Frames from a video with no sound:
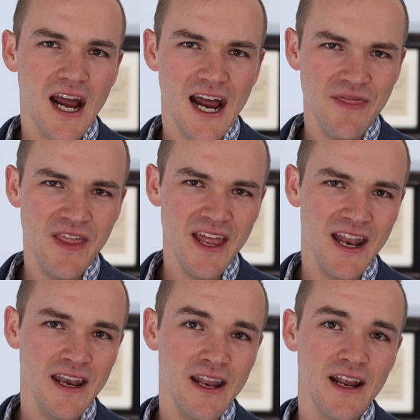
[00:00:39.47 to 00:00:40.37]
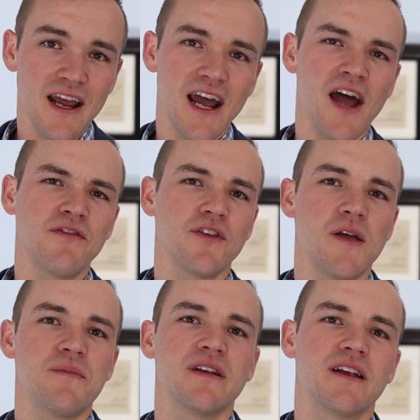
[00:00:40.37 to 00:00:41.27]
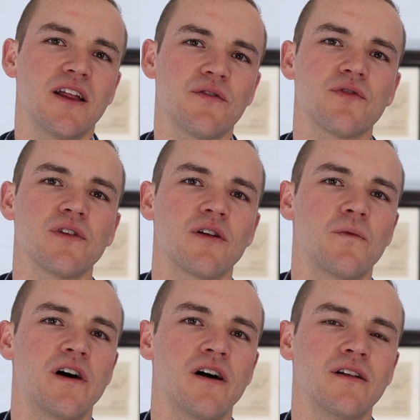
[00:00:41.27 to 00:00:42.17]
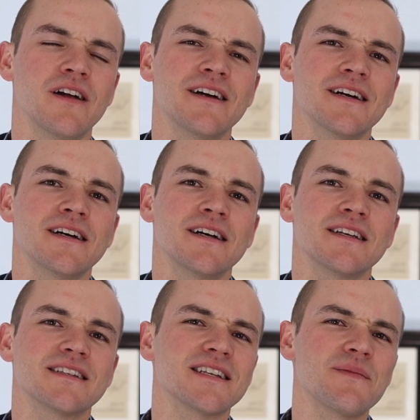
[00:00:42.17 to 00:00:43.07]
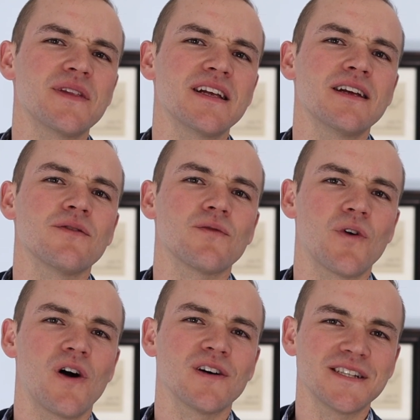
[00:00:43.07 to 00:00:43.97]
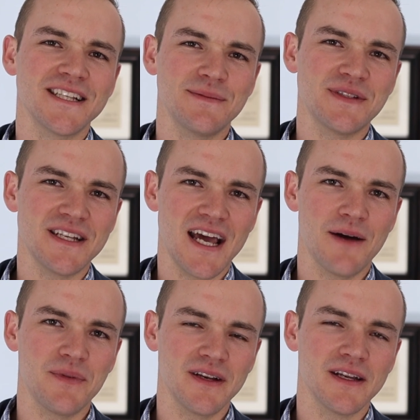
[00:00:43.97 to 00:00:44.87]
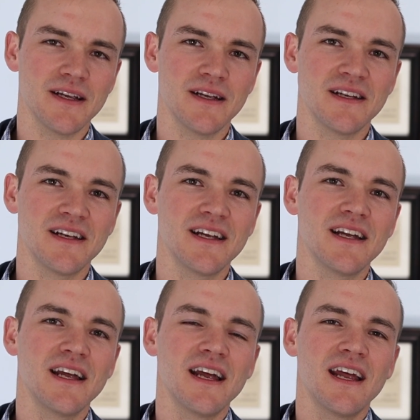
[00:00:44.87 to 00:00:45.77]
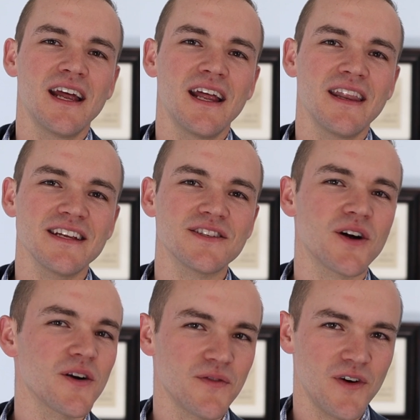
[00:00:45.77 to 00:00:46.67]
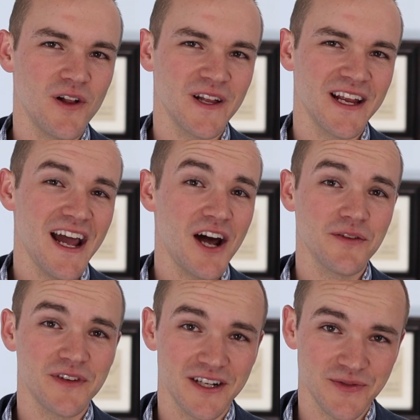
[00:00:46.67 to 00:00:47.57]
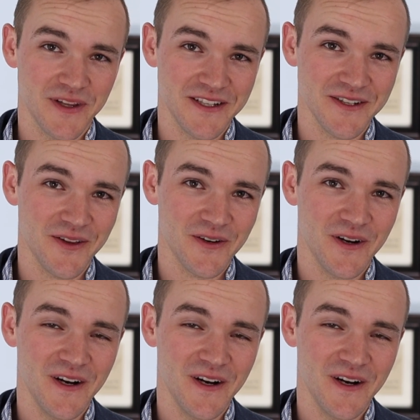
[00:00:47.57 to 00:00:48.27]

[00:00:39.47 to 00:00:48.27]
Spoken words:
And then, after they've been together for a little while, something wrong seems to happen. They start falling out of touch with each other.